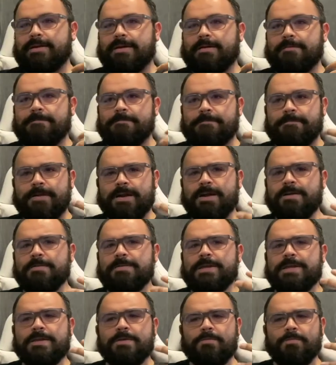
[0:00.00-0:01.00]
uh,
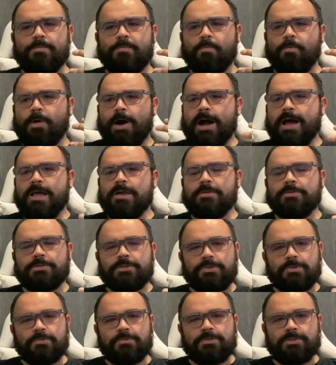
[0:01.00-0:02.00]
very
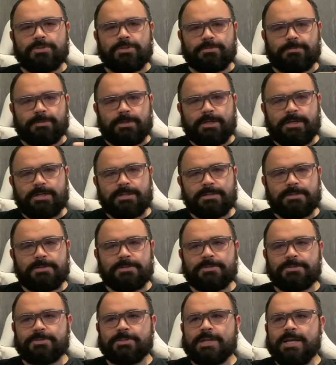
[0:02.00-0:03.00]
wild usage of
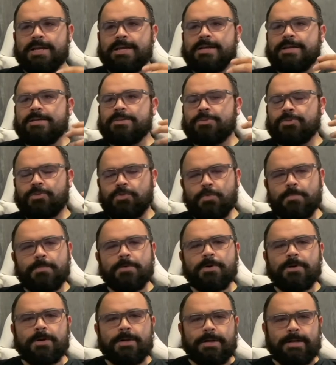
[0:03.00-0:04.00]
colors,
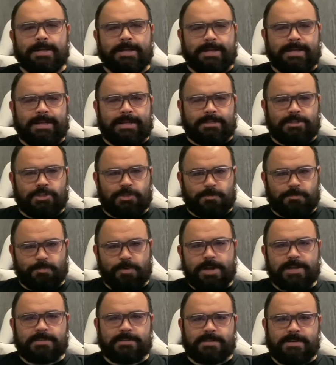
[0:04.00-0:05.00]
super
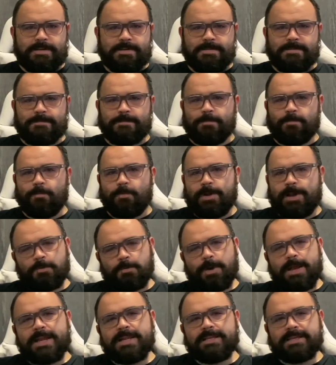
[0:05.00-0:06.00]
expressive,
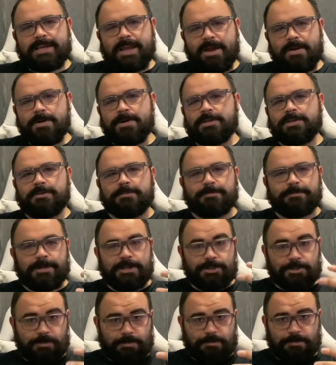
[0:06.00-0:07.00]
with great character
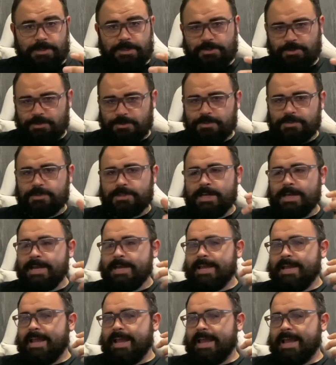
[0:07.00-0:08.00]
facial features,
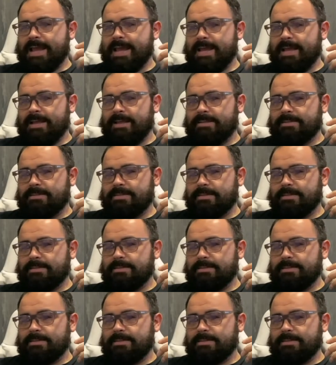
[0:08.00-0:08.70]
and